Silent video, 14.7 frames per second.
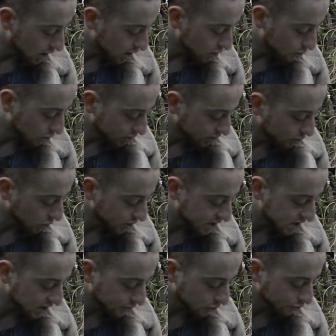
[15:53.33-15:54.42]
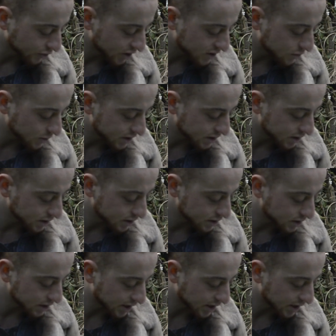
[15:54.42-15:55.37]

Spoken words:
You might want several retweeters